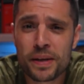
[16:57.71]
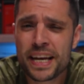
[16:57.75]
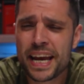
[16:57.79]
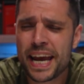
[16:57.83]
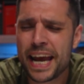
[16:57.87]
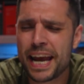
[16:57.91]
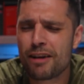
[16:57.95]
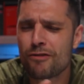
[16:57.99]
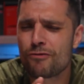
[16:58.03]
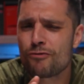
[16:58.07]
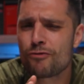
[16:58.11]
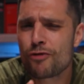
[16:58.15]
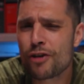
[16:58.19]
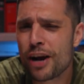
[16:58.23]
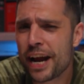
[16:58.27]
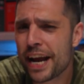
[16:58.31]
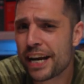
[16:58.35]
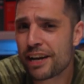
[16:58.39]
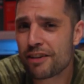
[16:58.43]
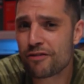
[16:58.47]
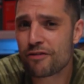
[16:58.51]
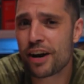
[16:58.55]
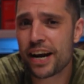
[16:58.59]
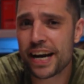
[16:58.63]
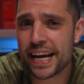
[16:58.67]
It
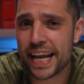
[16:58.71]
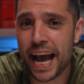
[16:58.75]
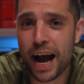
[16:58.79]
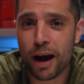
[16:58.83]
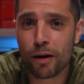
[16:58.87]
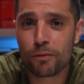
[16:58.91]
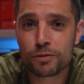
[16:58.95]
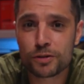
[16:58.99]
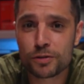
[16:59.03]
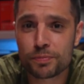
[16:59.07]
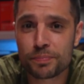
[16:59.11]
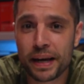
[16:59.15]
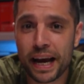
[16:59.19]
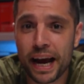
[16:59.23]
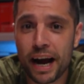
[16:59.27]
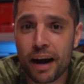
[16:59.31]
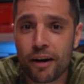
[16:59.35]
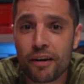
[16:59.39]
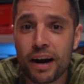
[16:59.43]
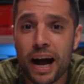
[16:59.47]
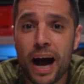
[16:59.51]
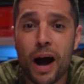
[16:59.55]
really helps me out.